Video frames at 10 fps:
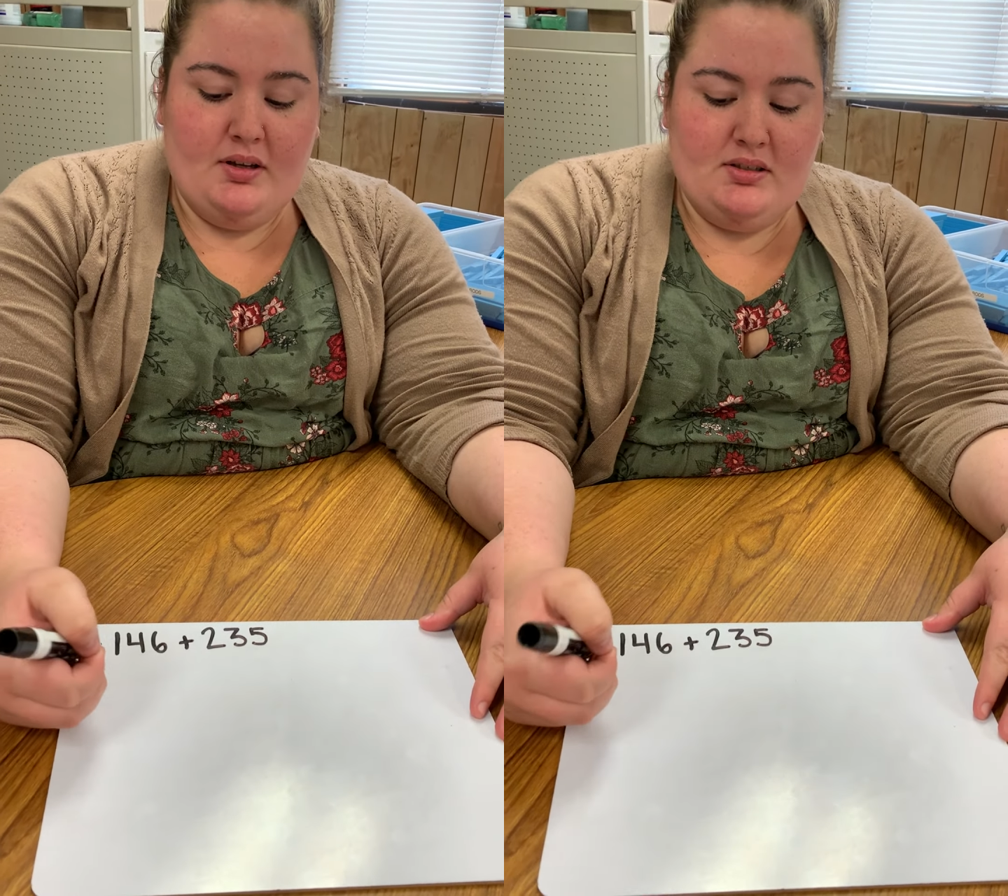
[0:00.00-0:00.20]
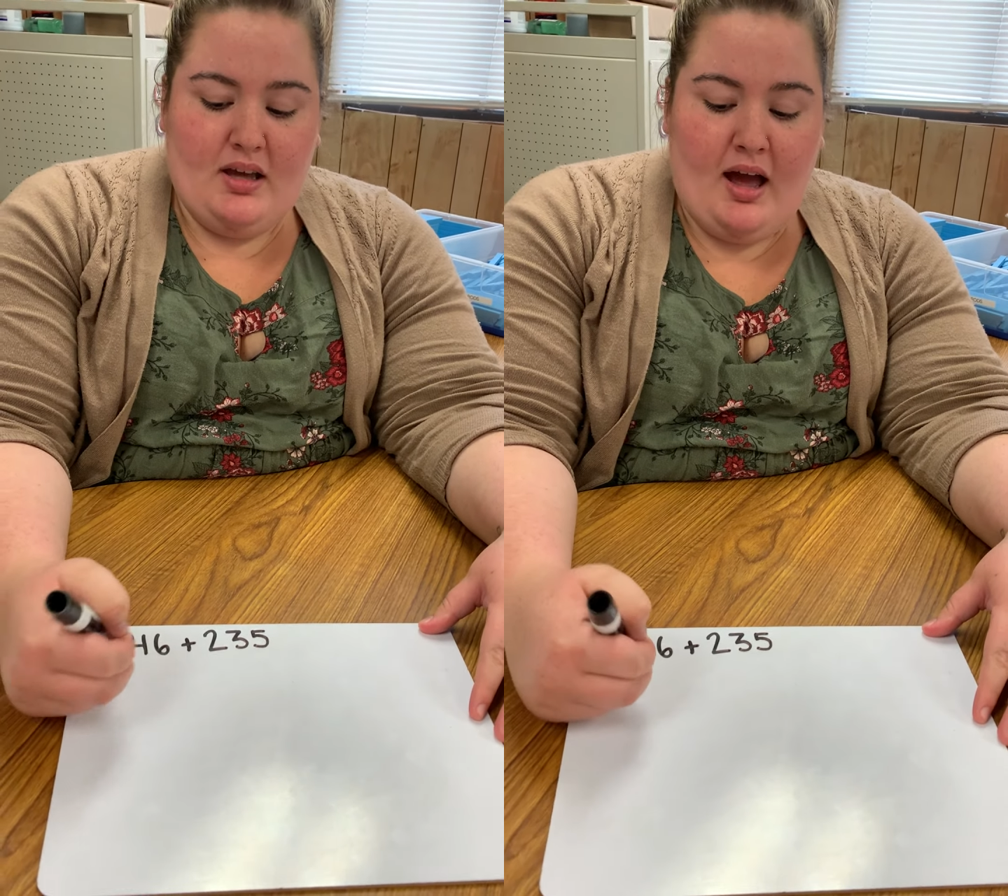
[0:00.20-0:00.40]

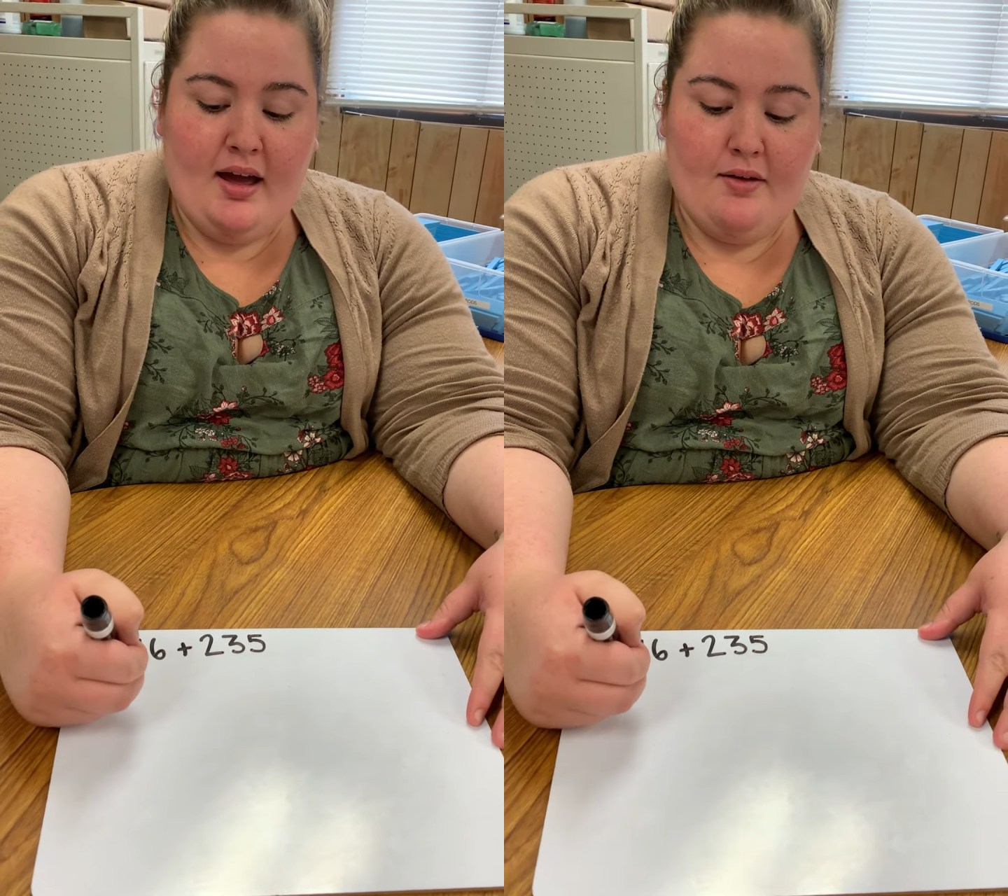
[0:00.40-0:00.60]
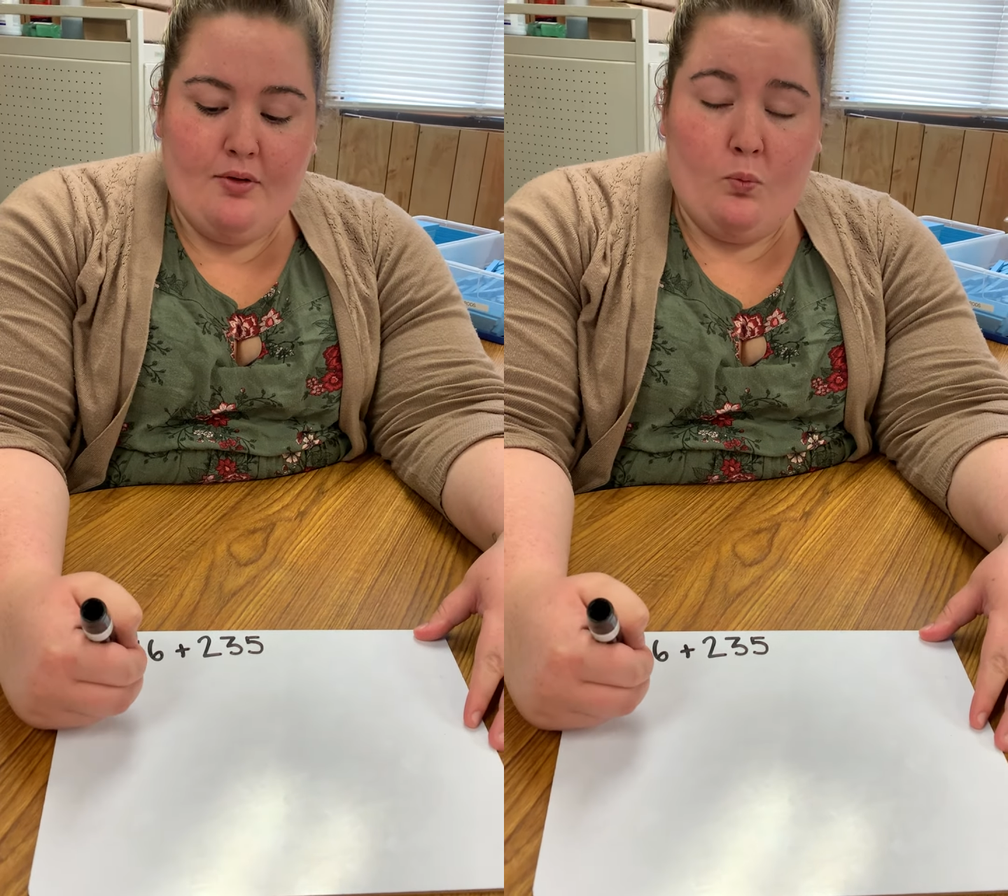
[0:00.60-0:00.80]
say I
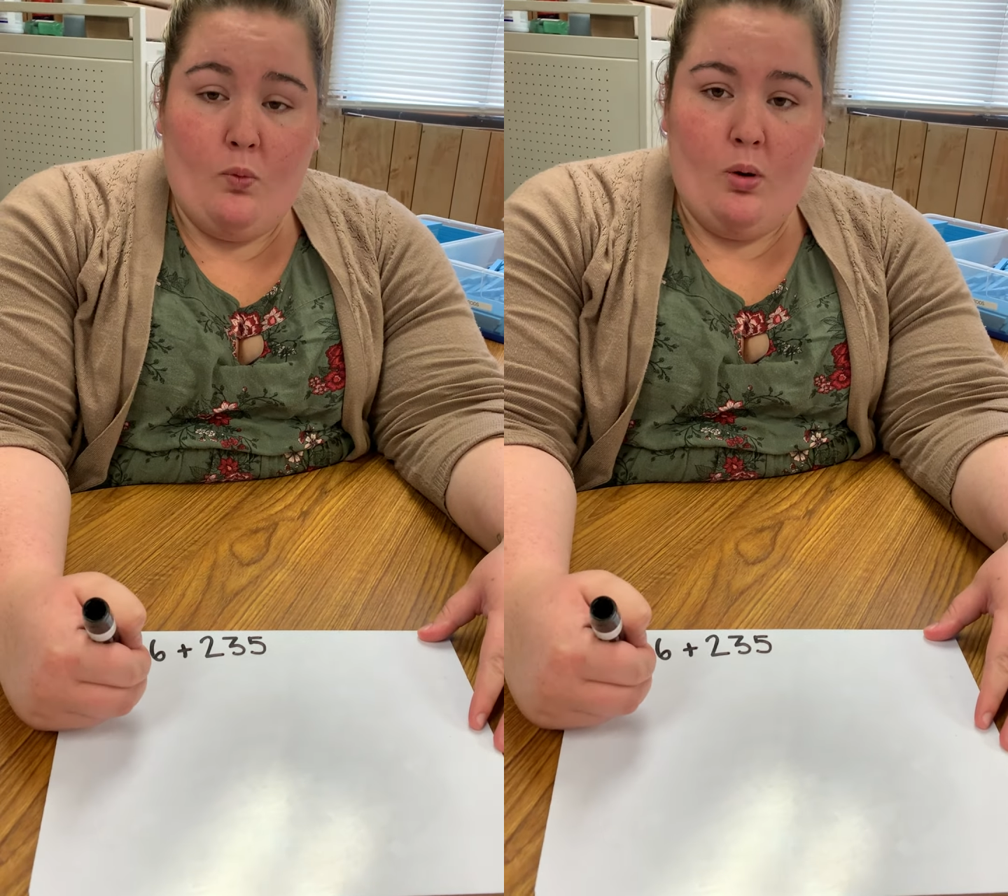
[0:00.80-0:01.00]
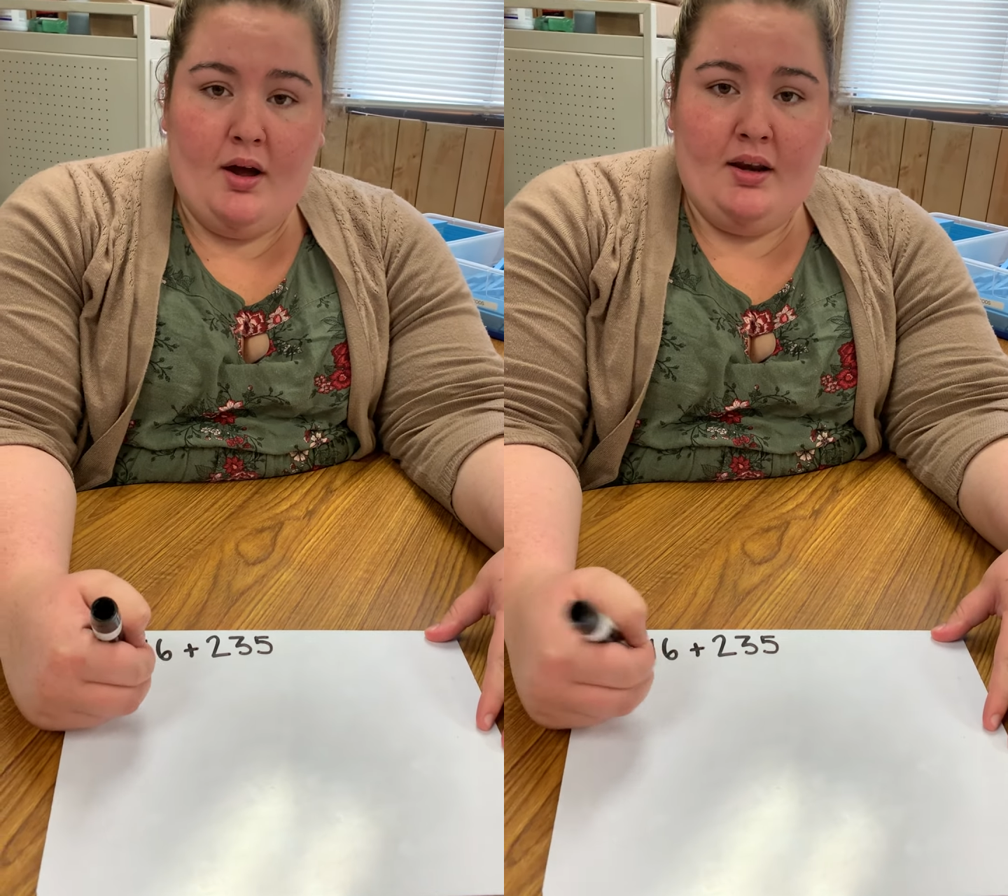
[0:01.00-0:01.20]
have
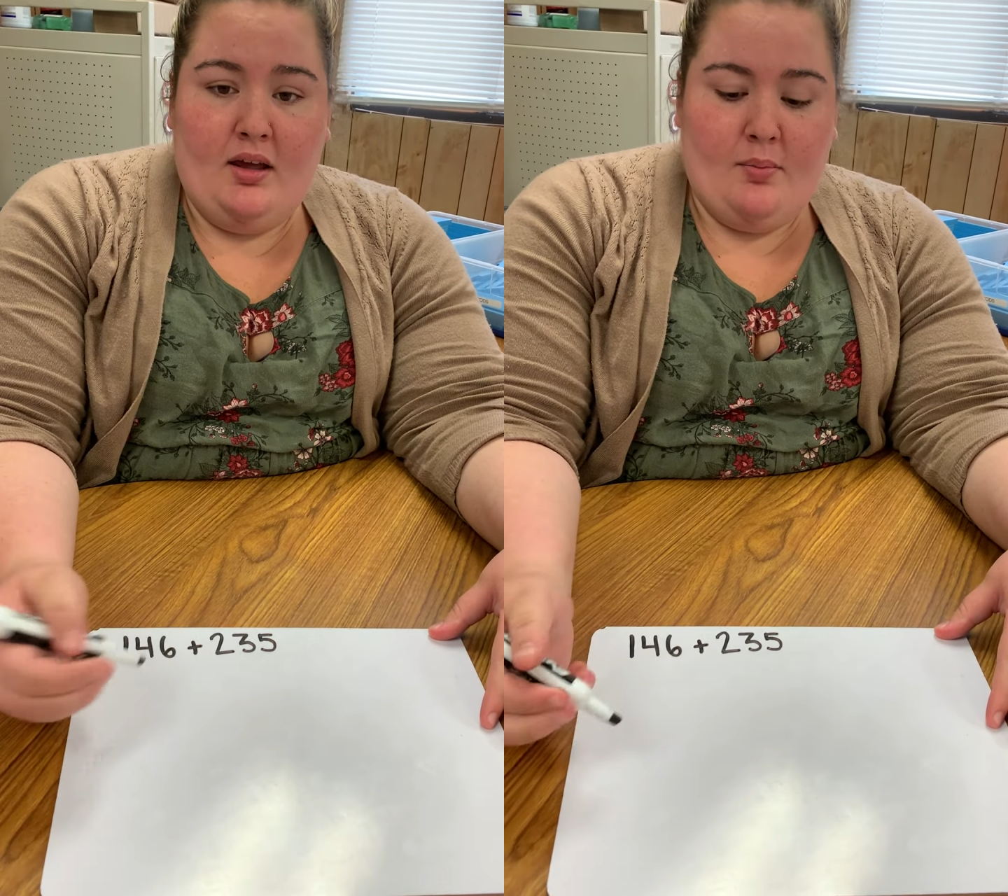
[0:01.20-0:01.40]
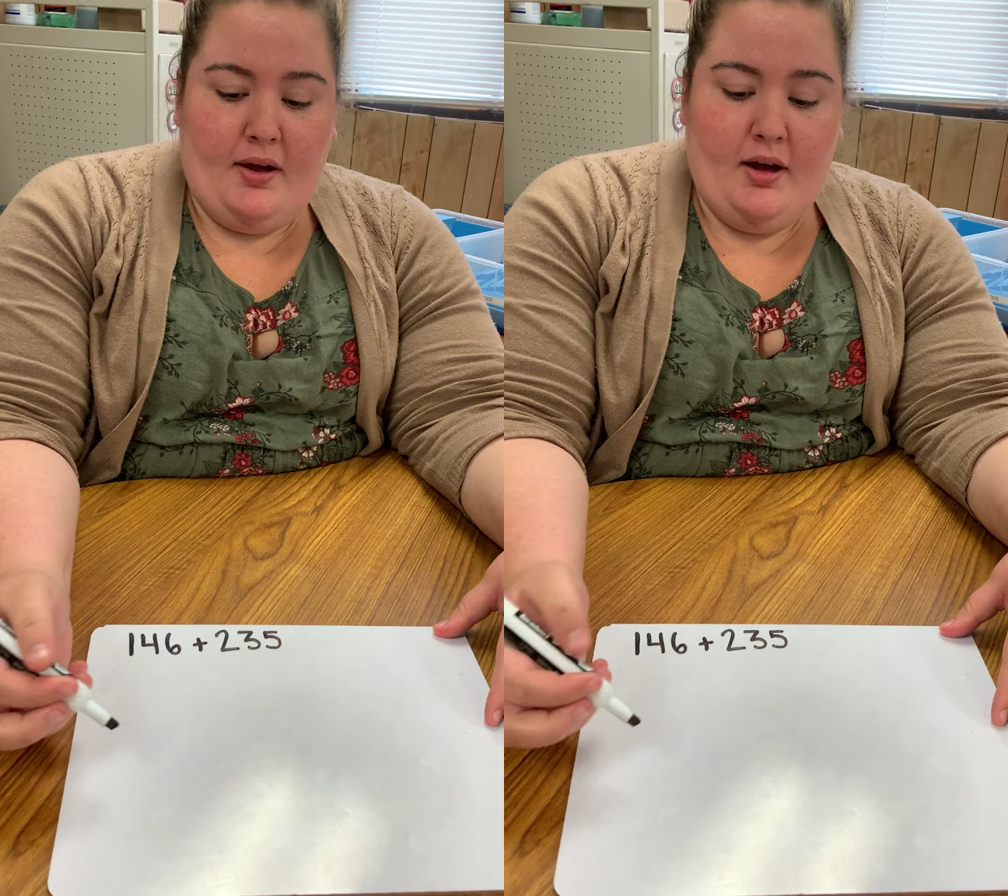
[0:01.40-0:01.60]
one in
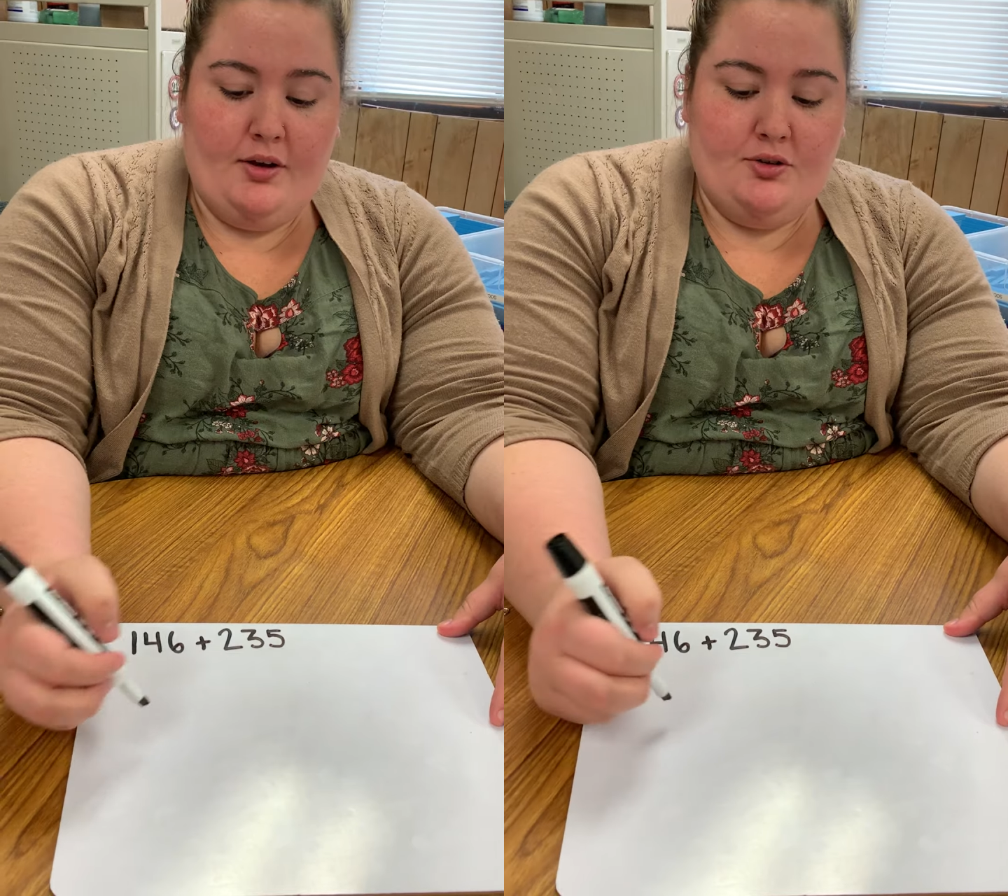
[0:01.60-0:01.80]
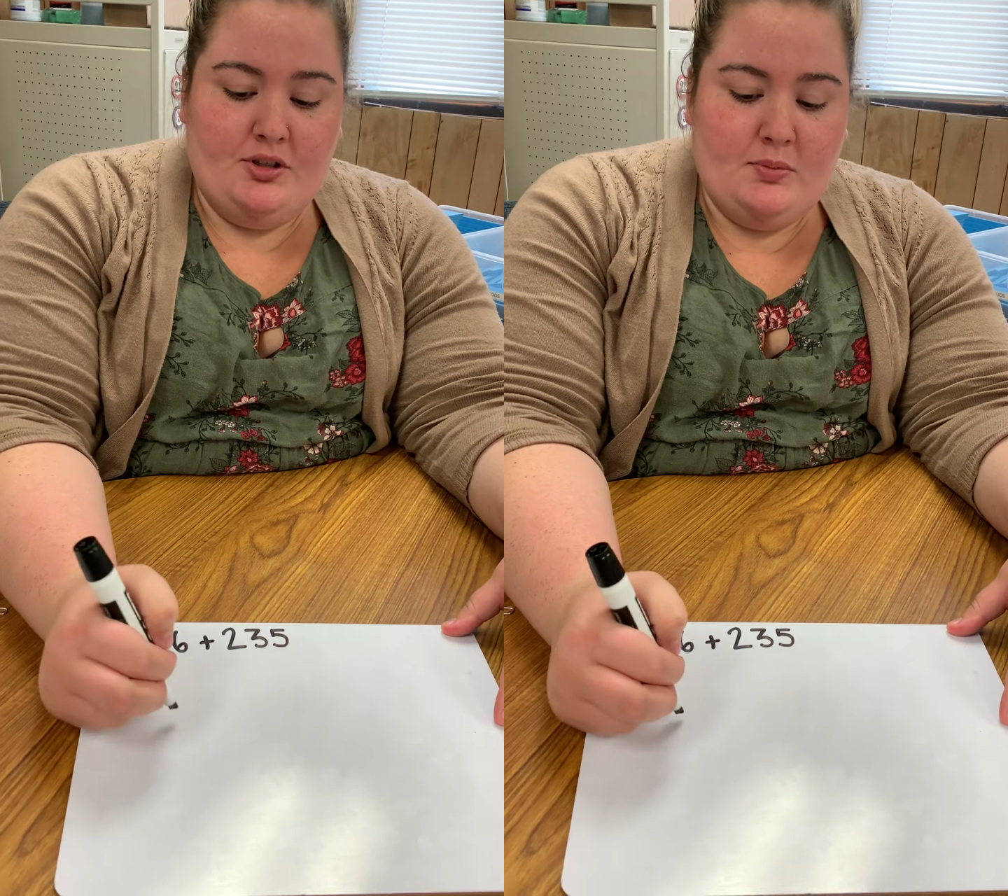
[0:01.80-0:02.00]
my
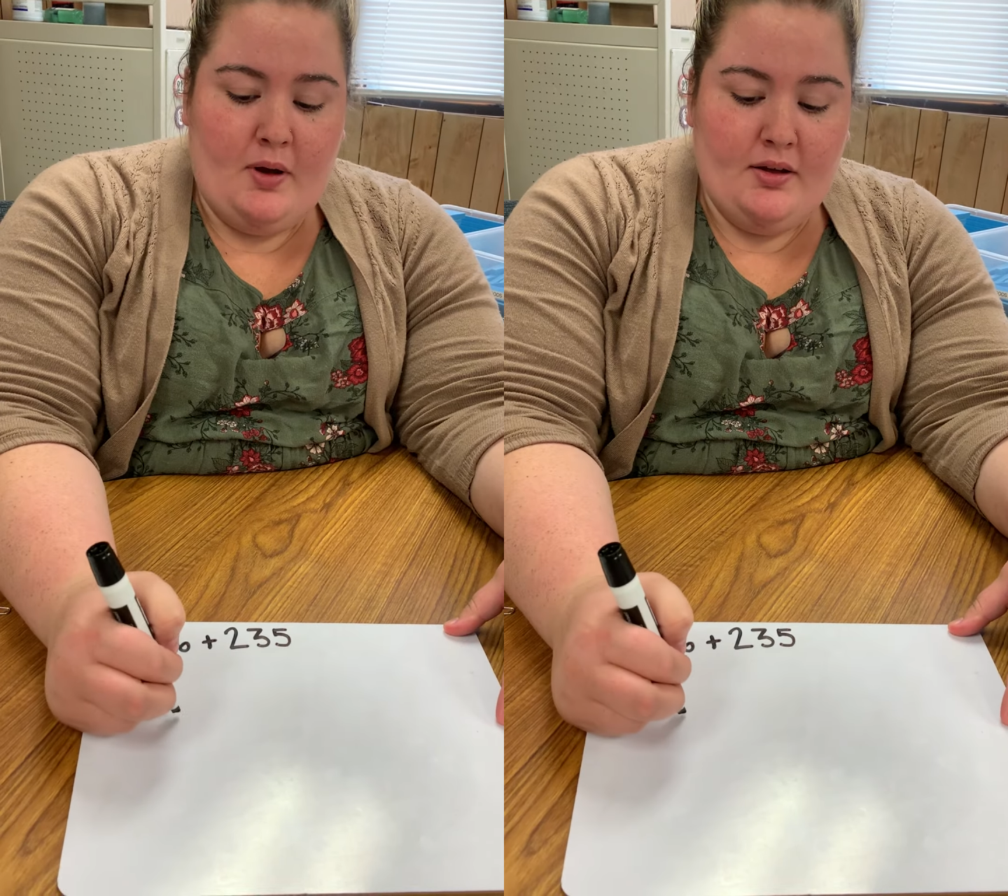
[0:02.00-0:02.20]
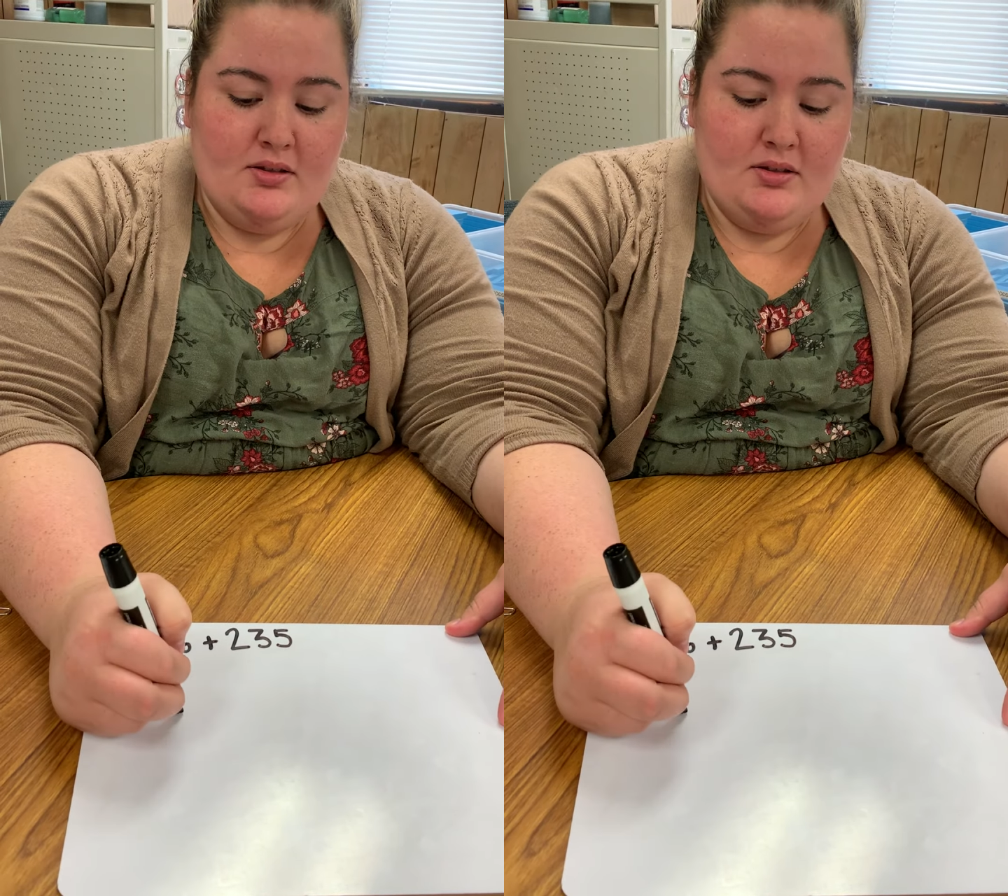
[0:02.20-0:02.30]
100 spot,